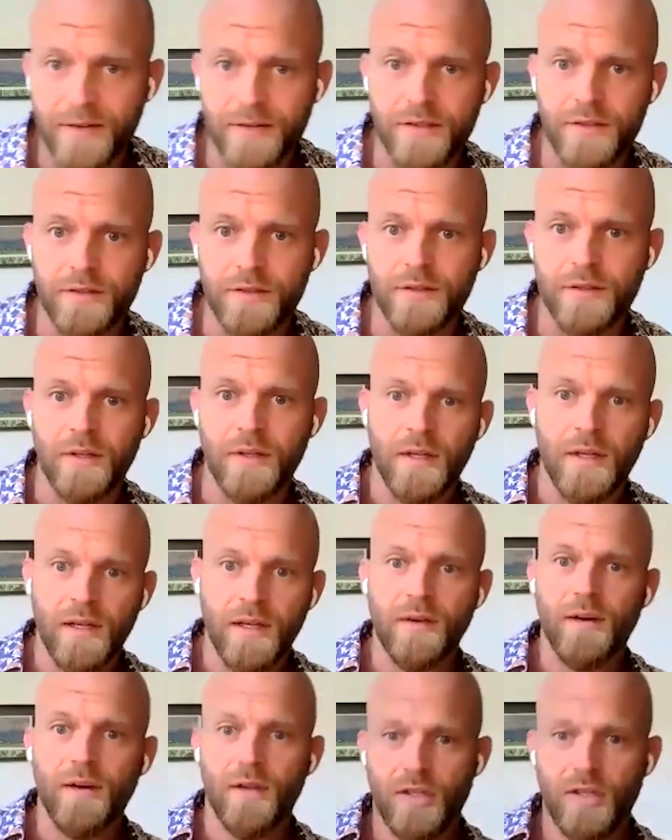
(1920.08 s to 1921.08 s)
here
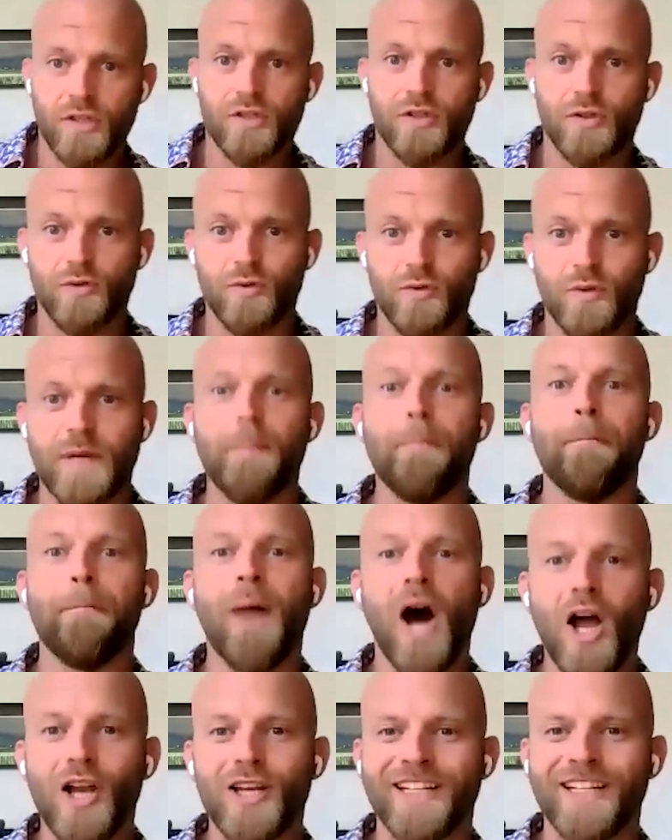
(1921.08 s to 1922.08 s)
to
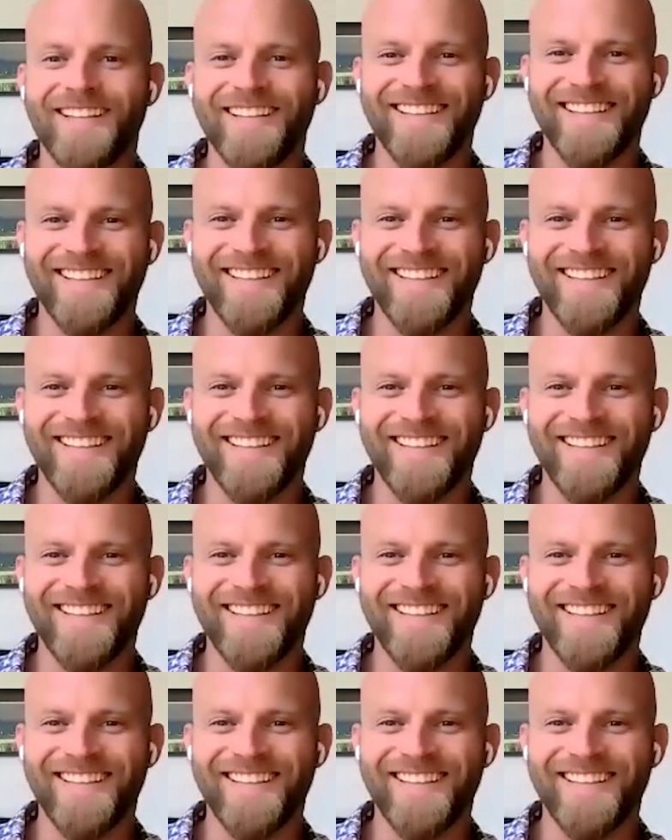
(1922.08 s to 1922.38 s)
embody.